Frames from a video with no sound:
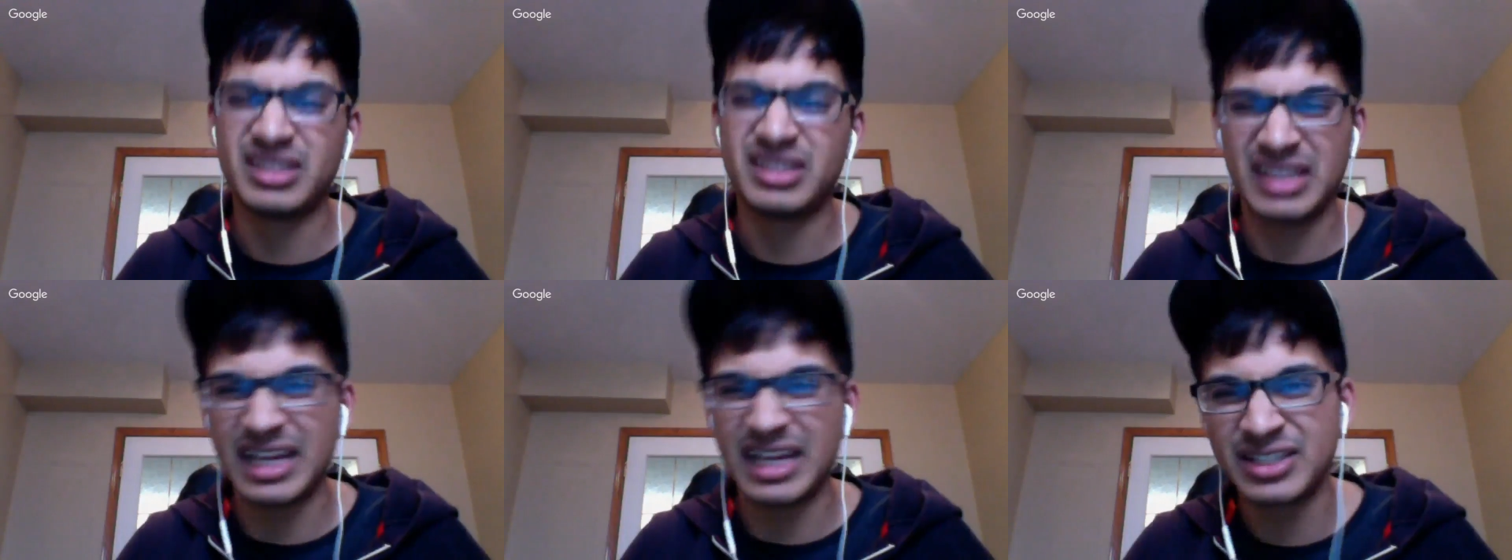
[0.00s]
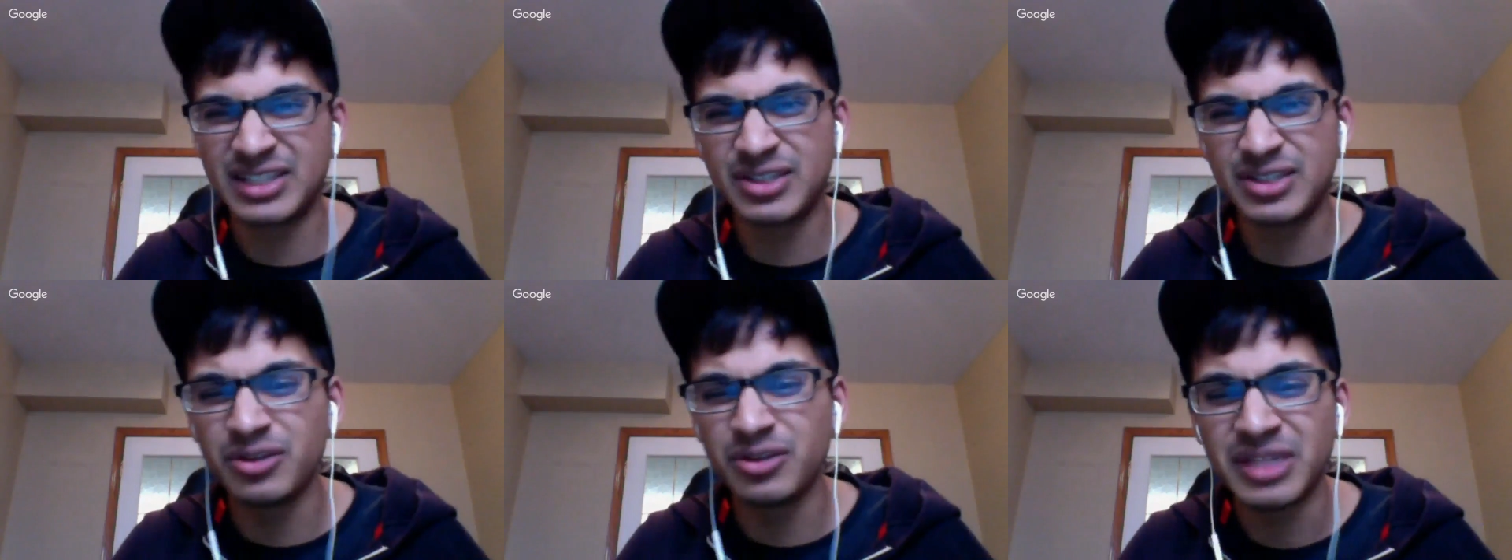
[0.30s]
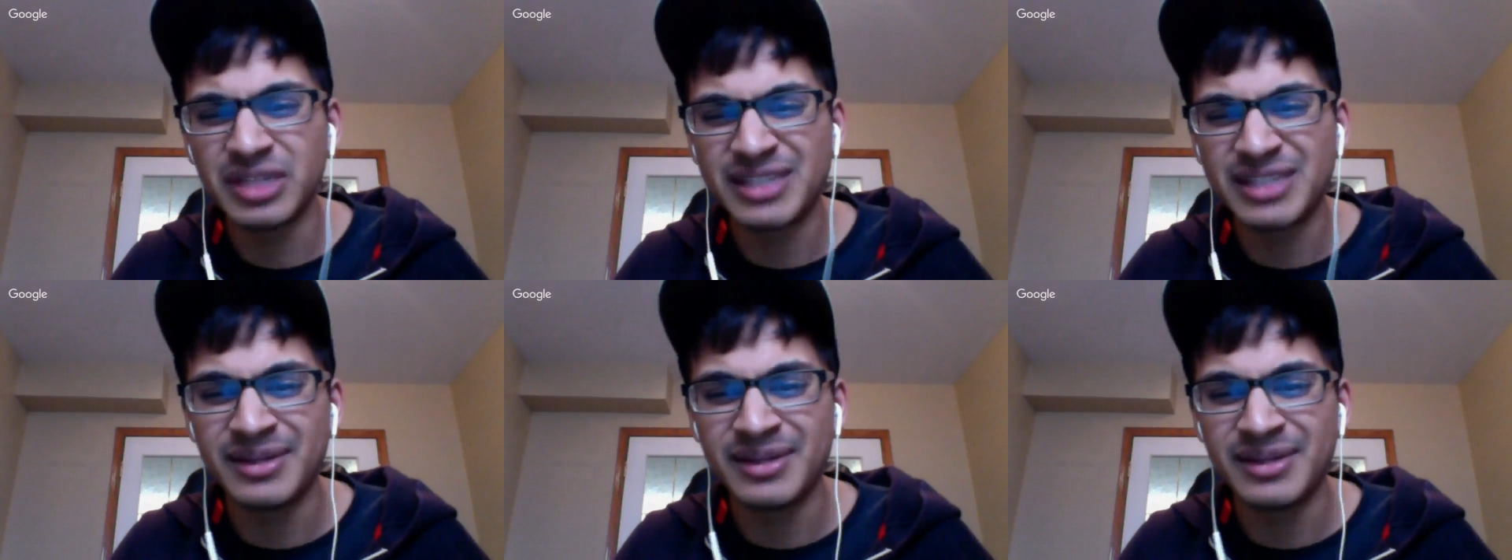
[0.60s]
I assume they
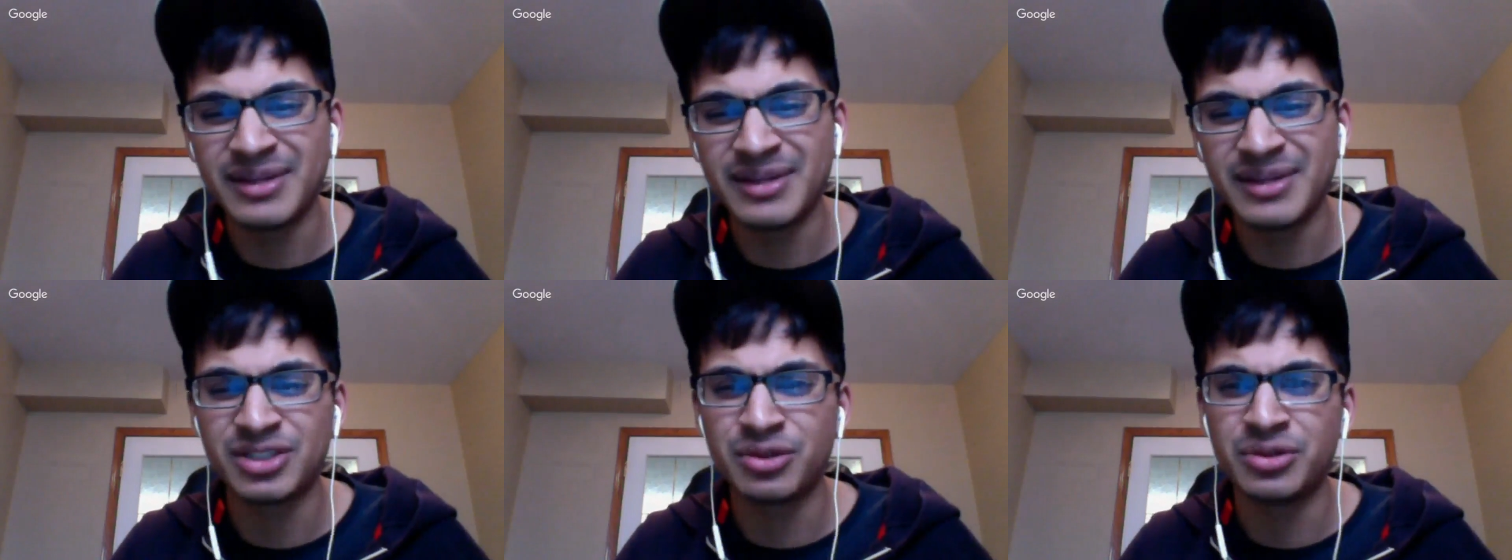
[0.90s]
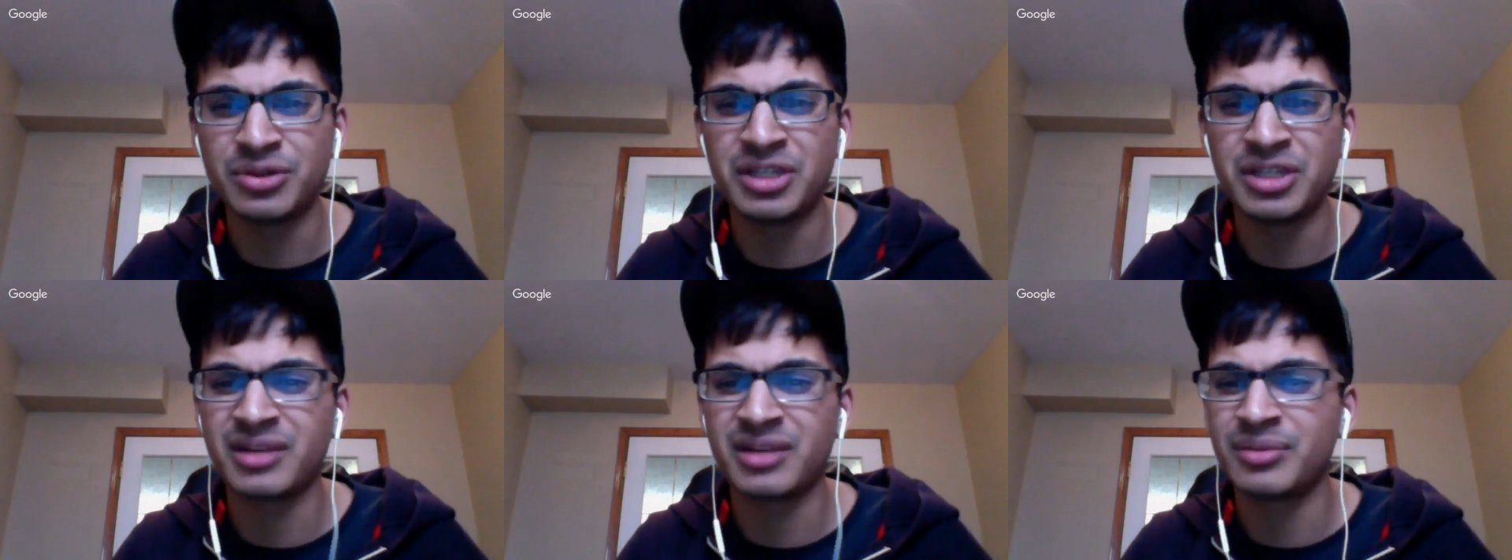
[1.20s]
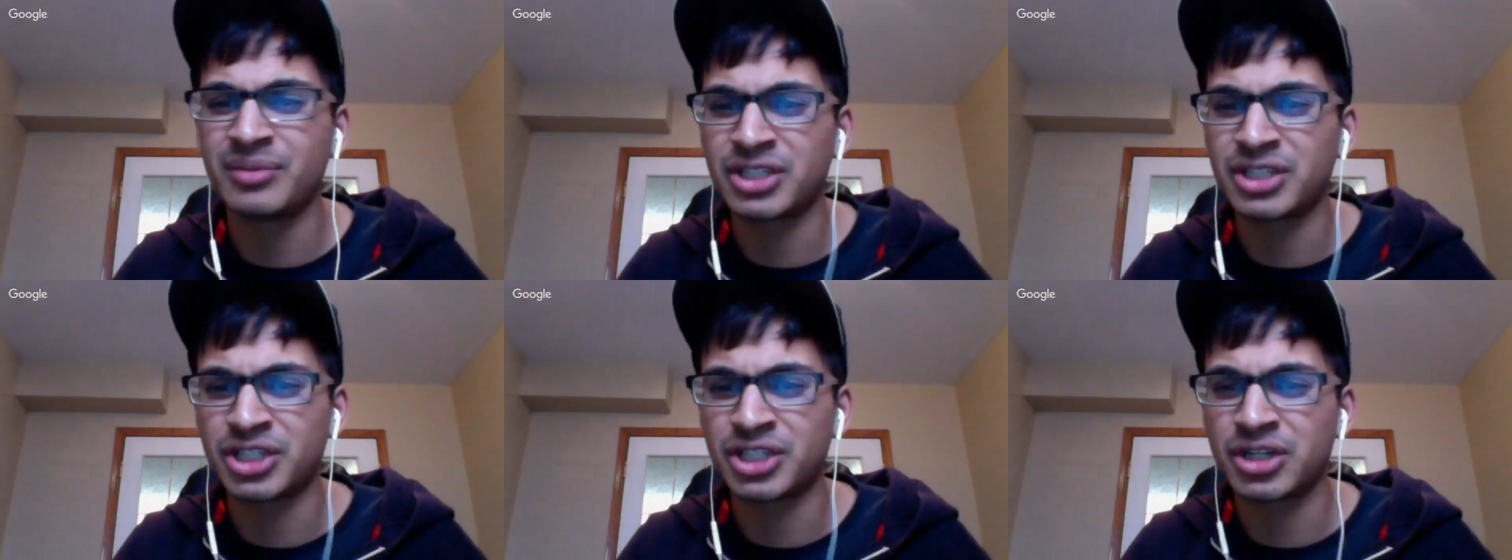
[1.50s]
speak Estonian, I'm
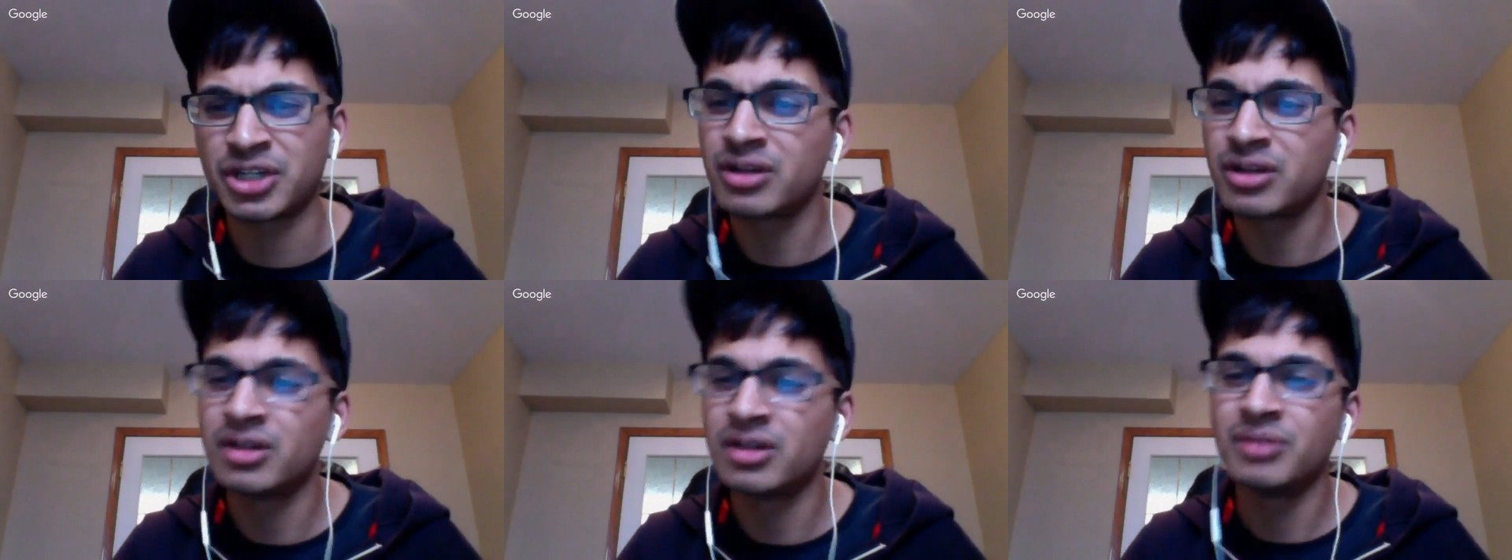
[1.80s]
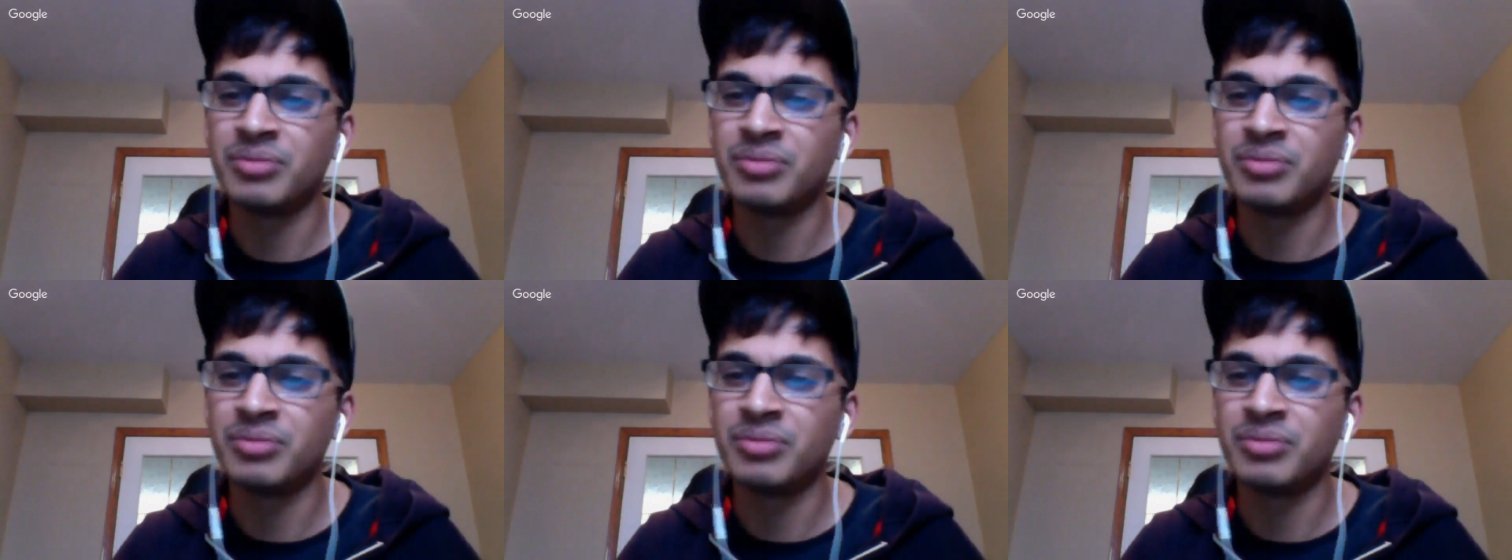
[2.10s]
not sure.